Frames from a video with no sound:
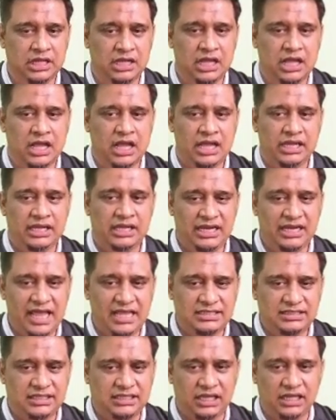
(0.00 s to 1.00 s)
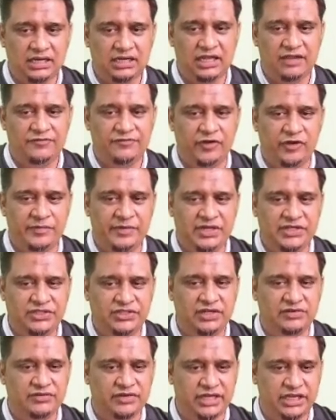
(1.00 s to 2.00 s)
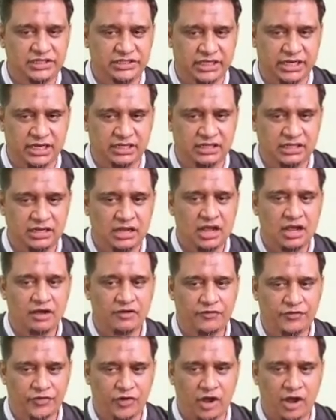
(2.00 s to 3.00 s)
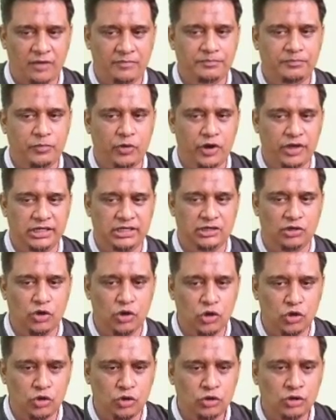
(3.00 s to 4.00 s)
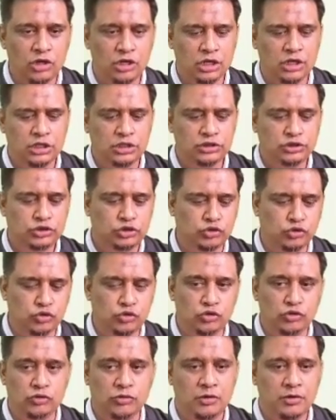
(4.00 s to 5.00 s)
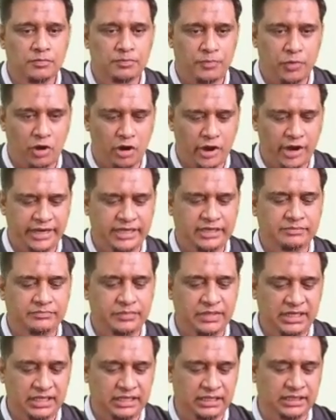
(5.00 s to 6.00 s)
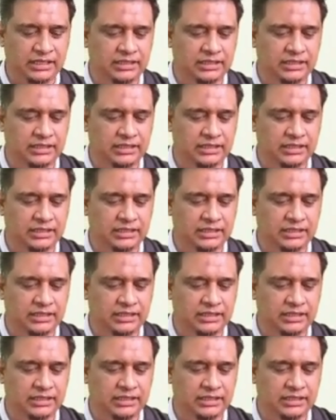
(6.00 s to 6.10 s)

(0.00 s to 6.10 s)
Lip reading: Elastic deformation region from point O to point B.